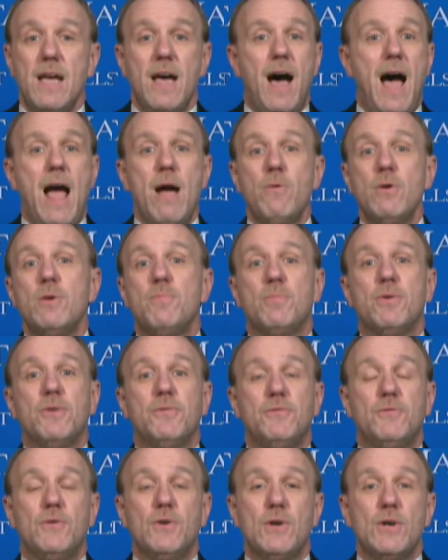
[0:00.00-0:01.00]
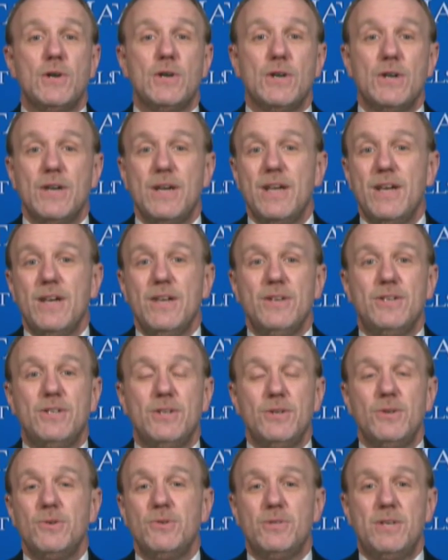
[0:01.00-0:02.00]
I would prefer
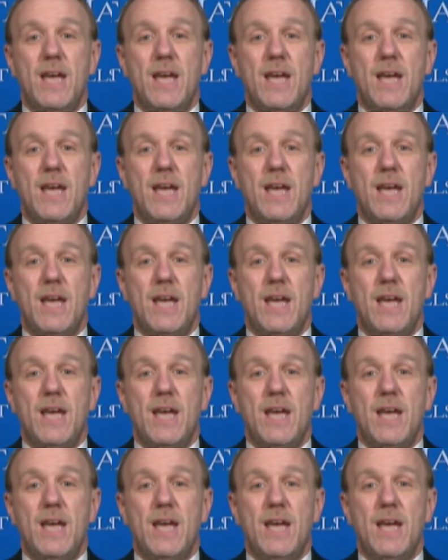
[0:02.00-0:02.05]
to